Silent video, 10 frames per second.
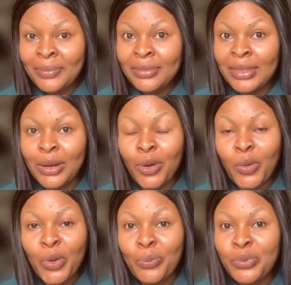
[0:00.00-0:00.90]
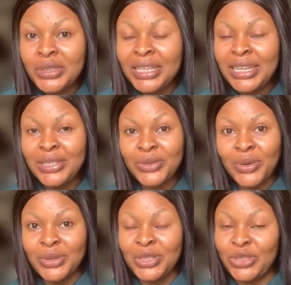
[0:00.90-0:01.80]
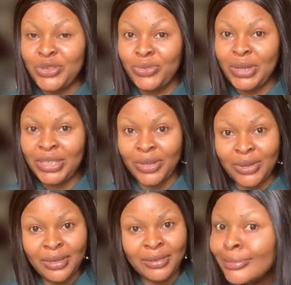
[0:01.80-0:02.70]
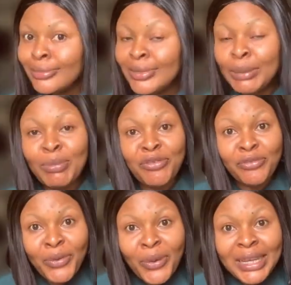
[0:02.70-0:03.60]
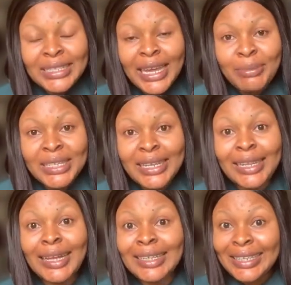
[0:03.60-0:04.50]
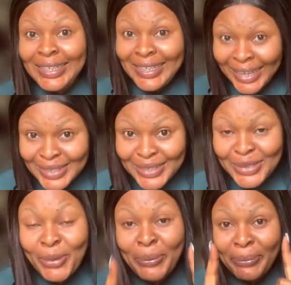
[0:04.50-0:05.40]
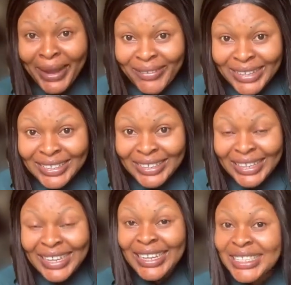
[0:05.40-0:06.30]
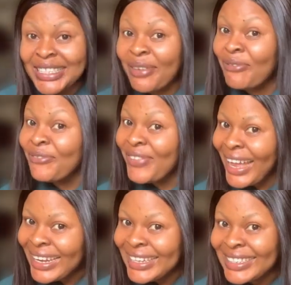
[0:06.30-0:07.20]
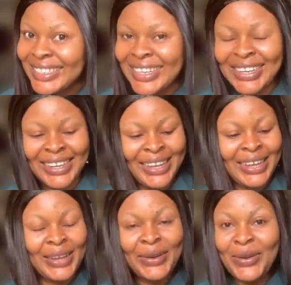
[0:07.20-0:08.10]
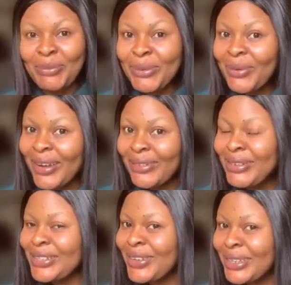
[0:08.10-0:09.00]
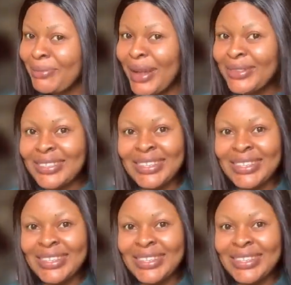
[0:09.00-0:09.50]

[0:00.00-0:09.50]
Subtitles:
the law will put into consideration before it can be said that yes, your marriage is valid. Number one, we talked about